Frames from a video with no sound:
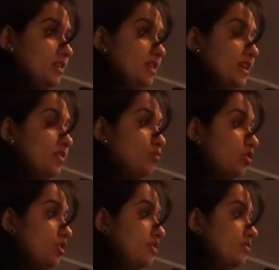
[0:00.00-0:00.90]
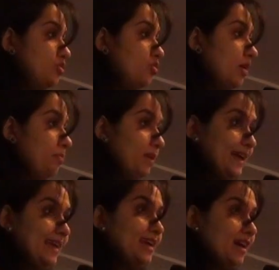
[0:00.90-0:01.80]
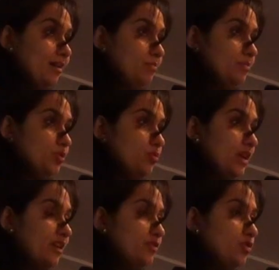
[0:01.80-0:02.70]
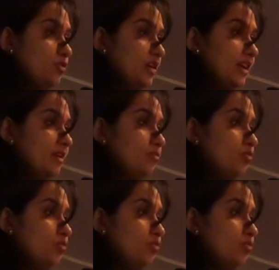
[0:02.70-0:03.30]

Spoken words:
then what to apply cup, you will have to look at